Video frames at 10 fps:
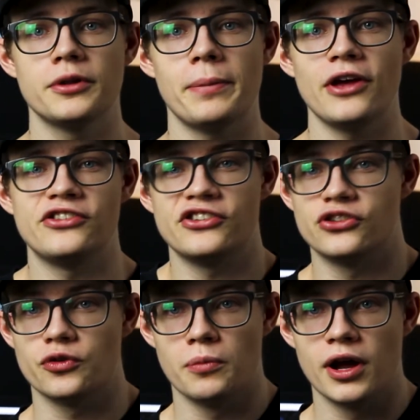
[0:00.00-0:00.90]
the best
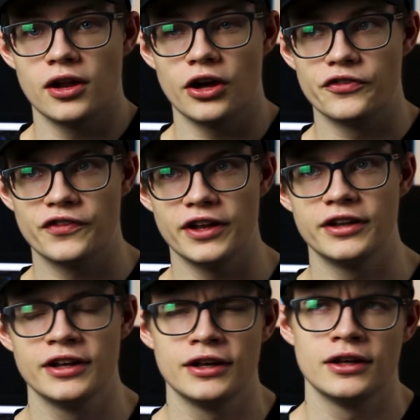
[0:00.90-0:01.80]
decision of my life.
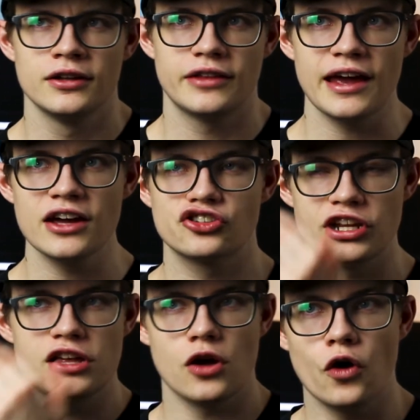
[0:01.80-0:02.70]
And they
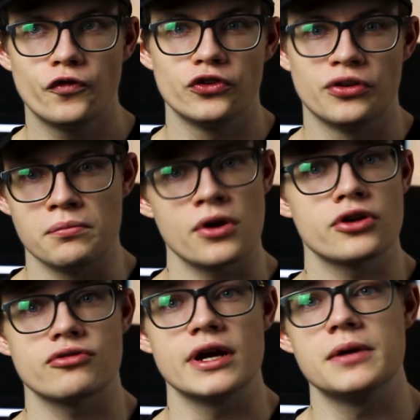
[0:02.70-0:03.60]
actually offered to
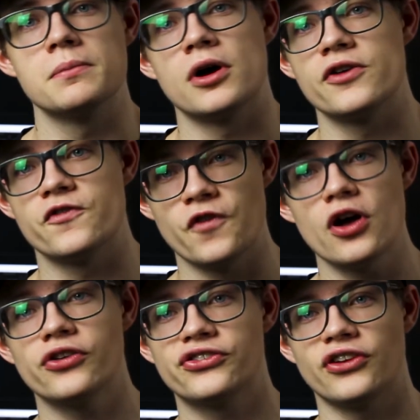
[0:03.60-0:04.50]
migrate my
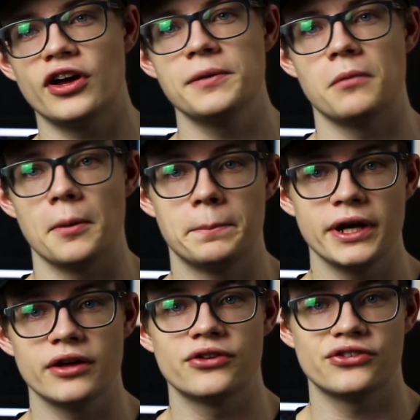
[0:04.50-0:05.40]
first site, my
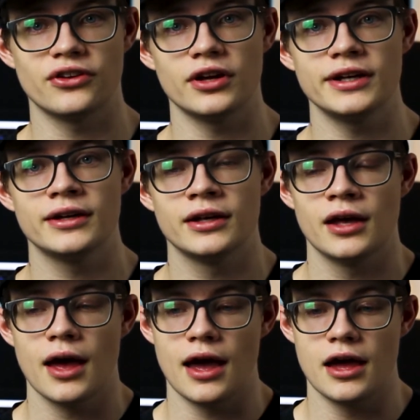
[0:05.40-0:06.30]
biggest site,
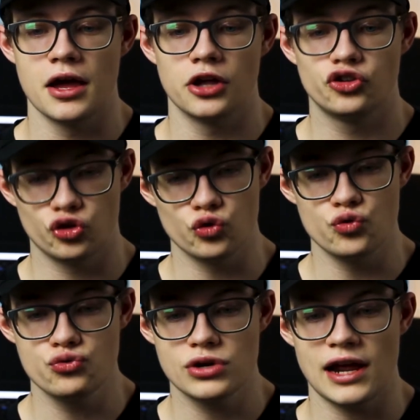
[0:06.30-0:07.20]

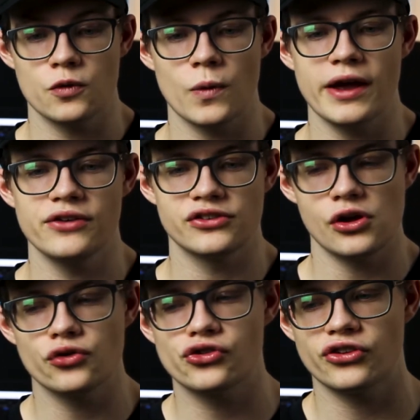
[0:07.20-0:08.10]
to Cloudways, and
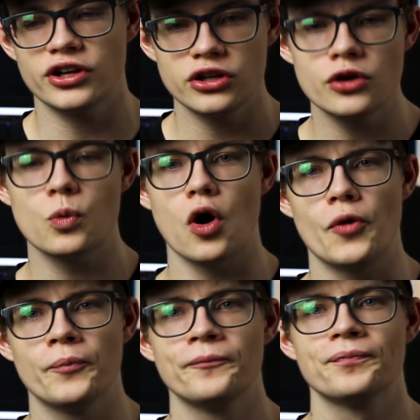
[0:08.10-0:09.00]
I was just like, you know
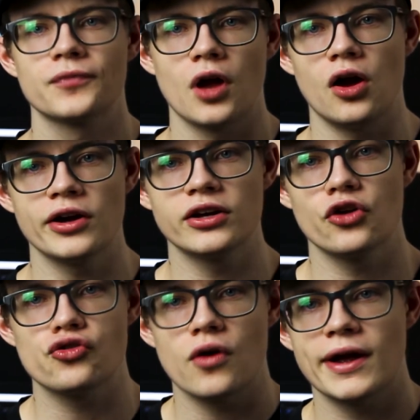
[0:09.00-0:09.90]
what, I'm going
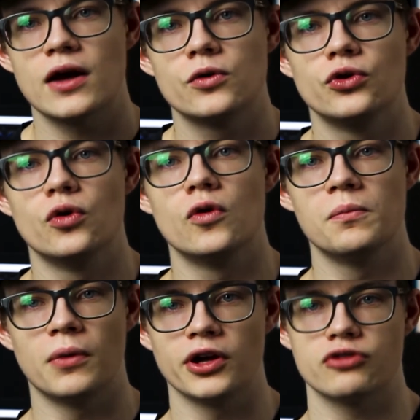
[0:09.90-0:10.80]
to try out
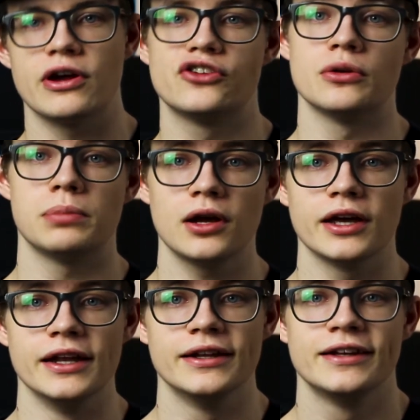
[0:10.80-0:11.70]
your migration
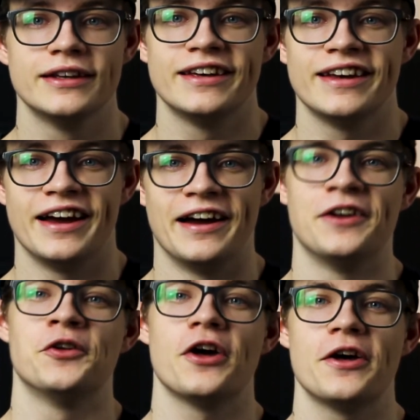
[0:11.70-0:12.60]
plugin.
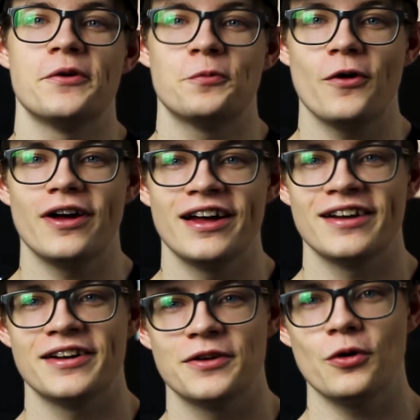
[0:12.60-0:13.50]
And what
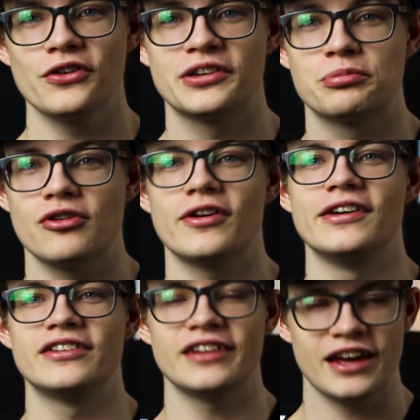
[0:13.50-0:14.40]
a
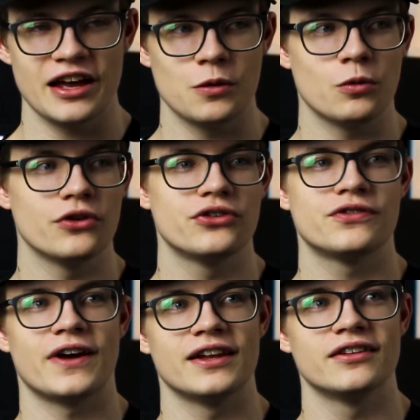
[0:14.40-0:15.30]
surprise that it was
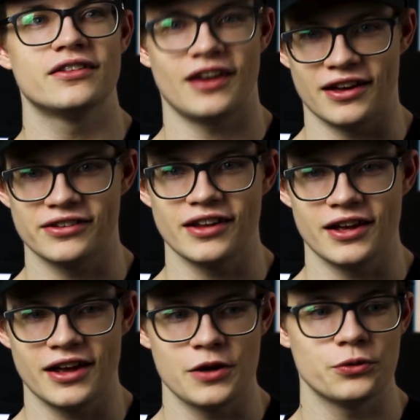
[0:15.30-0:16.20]

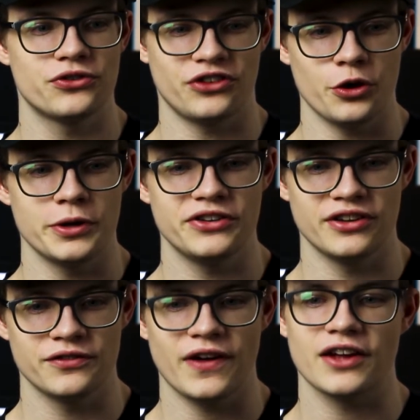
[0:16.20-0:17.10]
fantastic. It was so
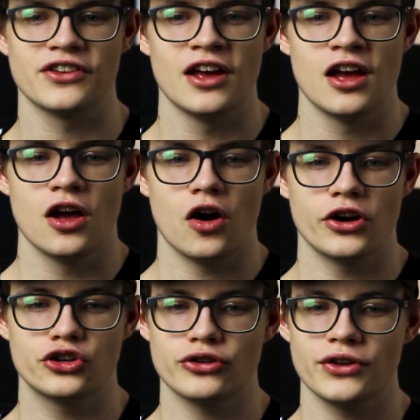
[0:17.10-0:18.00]
easy. In fact,
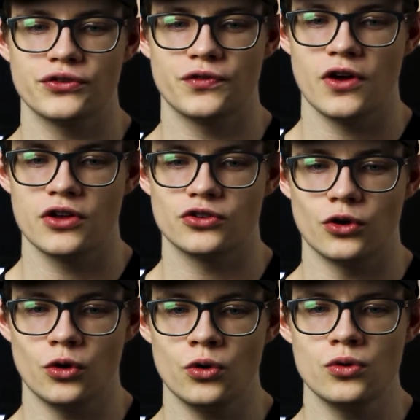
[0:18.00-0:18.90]
I transferred
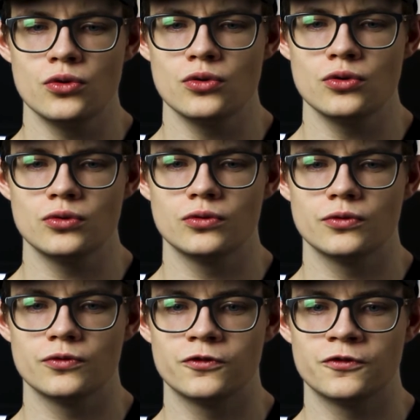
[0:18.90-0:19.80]
all
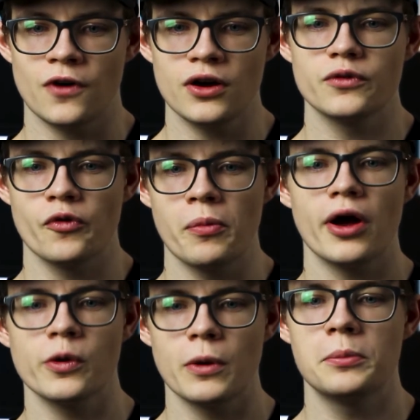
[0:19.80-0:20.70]
5 of
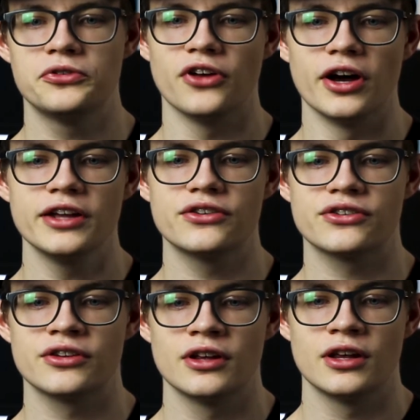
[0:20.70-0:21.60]
my
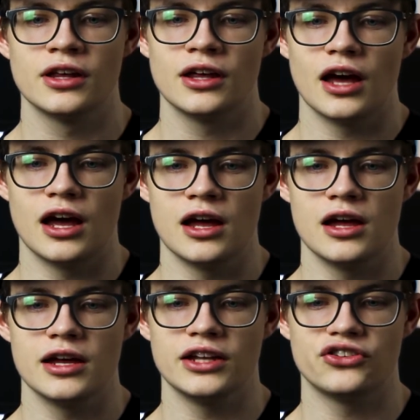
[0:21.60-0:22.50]
websites.
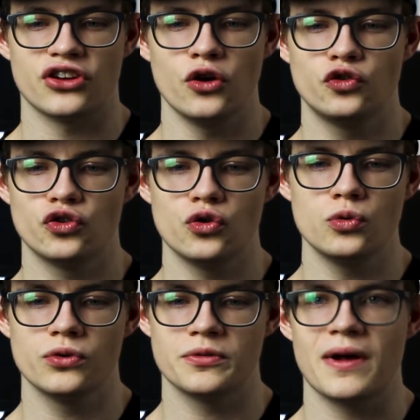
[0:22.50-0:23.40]
In
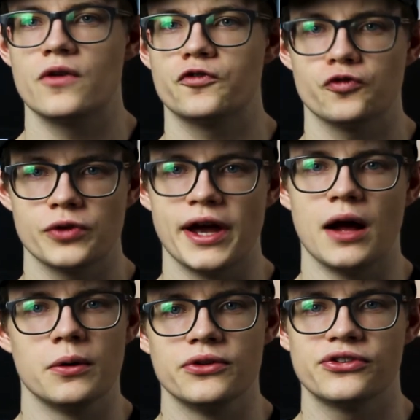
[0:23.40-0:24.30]
total was about 3
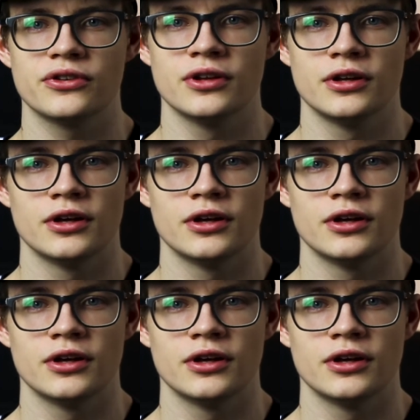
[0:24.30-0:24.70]
hours,